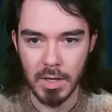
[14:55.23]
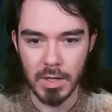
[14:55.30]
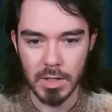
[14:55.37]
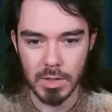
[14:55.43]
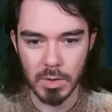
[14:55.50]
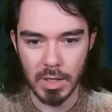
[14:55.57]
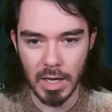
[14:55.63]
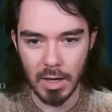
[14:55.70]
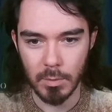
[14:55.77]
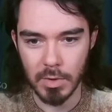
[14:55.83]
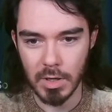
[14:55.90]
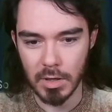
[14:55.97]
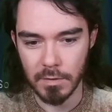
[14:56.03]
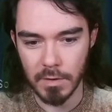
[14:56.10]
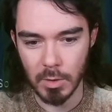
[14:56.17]
So yeah, we
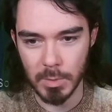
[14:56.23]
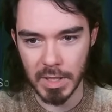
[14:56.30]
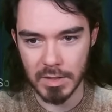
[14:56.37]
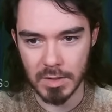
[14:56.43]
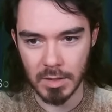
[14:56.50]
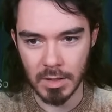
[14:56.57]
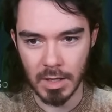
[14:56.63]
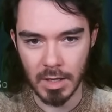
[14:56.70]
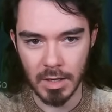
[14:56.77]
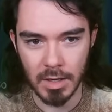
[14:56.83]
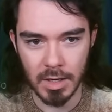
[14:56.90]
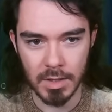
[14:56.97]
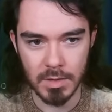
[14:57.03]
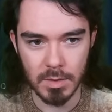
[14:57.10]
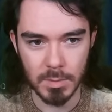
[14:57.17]
got a few bits in there
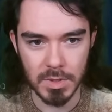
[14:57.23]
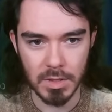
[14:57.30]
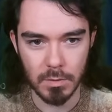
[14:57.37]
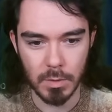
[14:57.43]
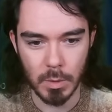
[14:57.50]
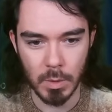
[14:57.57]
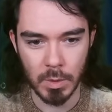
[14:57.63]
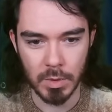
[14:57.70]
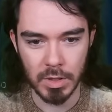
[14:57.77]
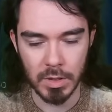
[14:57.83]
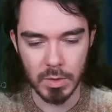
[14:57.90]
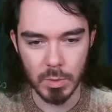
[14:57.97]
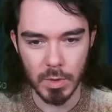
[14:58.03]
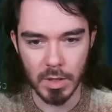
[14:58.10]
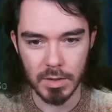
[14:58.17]
and some stuff we won't
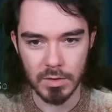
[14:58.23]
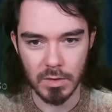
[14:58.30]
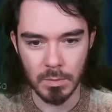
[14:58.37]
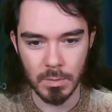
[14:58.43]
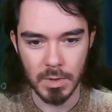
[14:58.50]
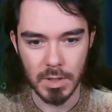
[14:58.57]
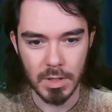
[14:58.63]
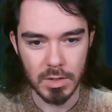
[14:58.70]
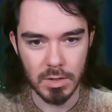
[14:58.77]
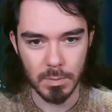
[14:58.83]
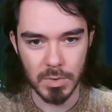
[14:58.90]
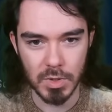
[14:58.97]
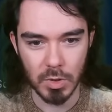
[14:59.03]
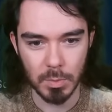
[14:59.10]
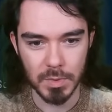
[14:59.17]
use. We got some some
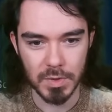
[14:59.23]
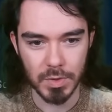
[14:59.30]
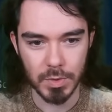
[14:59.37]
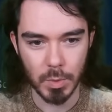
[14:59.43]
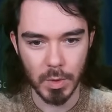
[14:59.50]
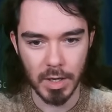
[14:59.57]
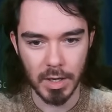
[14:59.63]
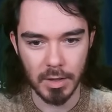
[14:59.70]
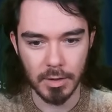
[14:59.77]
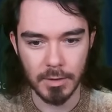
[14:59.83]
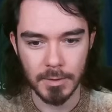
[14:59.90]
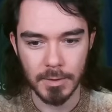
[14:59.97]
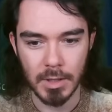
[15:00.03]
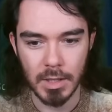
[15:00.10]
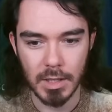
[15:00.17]
dupes as well.
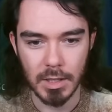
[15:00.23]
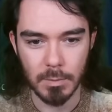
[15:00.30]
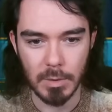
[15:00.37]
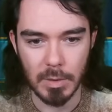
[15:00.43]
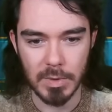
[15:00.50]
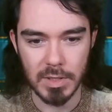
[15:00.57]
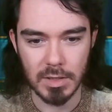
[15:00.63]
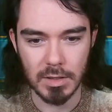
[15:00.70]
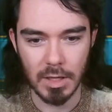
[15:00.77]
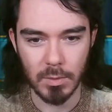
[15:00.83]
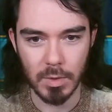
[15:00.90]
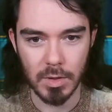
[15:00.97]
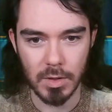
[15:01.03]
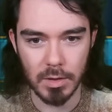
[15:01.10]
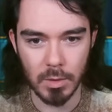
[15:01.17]
Probably get
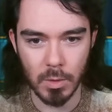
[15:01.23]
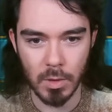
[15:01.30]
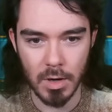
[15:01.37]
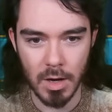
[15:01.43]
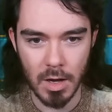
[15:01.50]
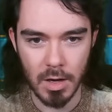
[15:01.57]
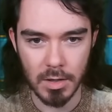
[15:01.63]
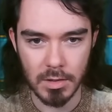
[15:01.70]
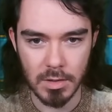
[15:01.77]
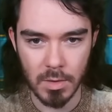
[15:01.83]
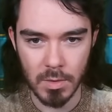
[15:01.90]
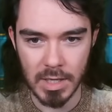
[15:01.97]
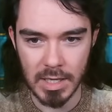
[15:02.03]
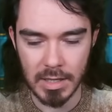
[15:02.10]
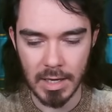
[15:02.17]
rid of the Norog. Don't
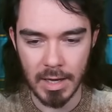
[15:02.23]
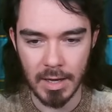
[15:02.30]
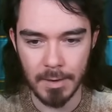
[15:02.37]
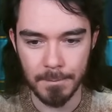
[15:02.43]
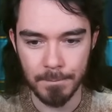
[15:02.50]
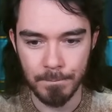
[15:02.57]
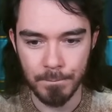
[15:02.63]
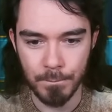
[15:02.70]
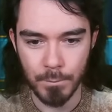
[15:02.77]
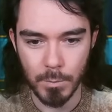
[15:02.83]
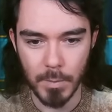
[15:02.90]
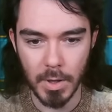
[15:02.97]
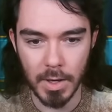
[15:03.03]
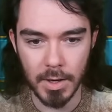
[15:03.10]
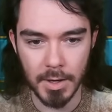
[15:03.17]
need that.
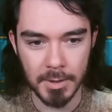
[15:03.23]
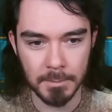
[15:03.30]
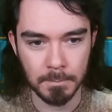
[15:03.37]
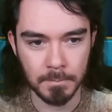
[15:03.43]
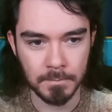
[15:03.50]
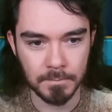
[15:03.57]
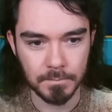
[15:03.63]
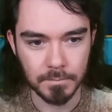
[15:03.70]
Um,